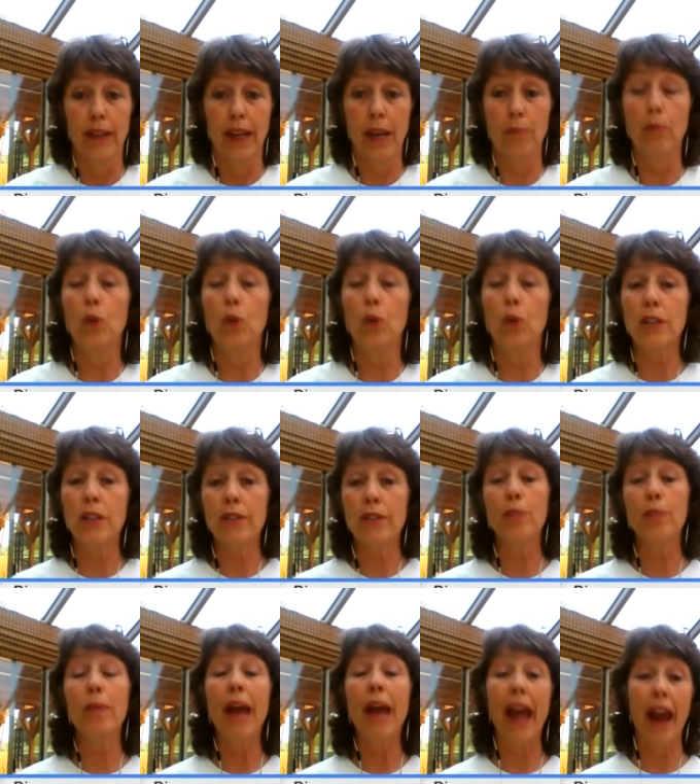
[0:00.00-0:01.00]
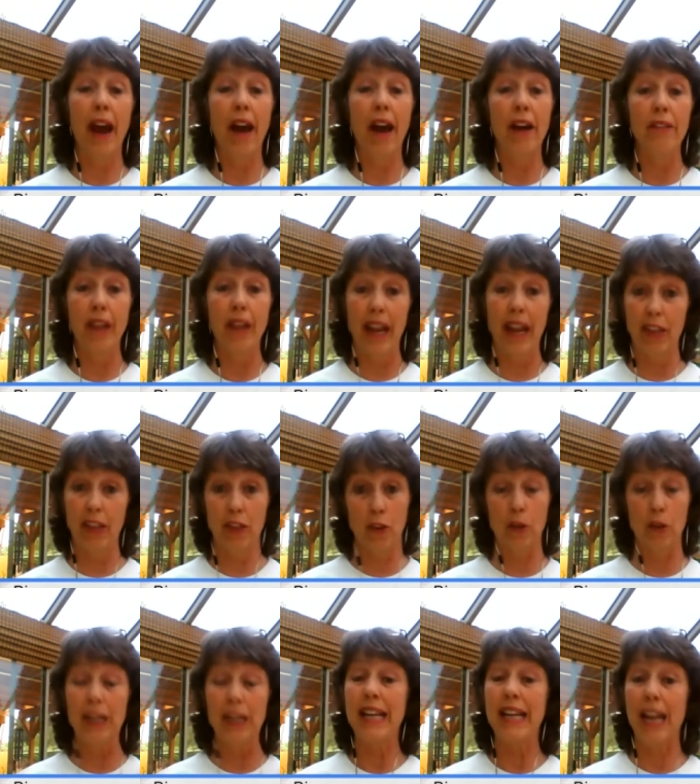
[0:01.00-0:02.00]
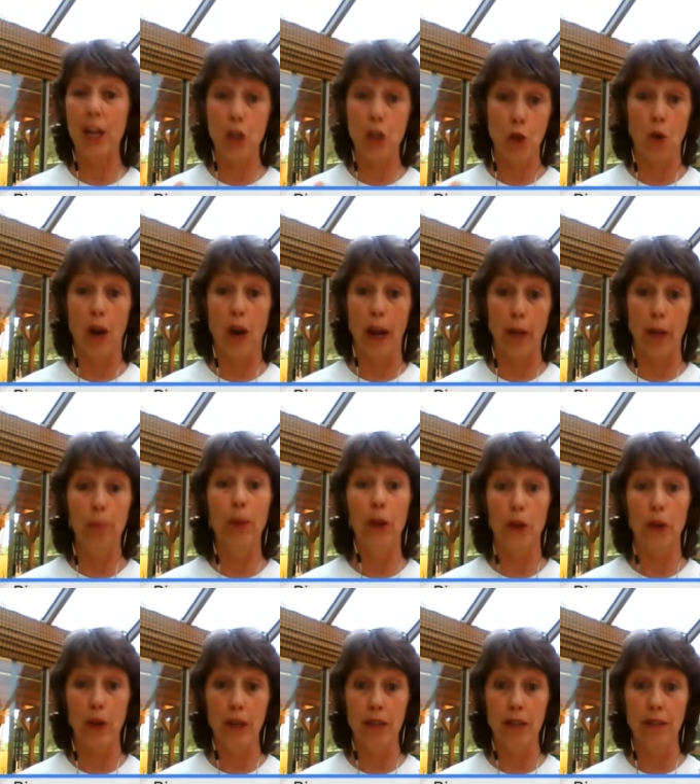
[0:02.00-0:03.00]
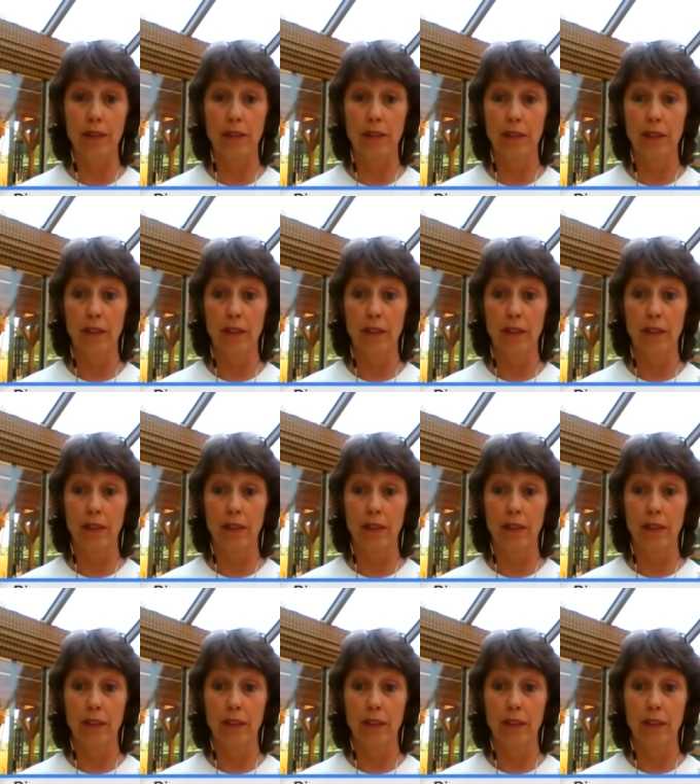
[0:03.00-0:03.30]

And most of them have a 30-day trial period,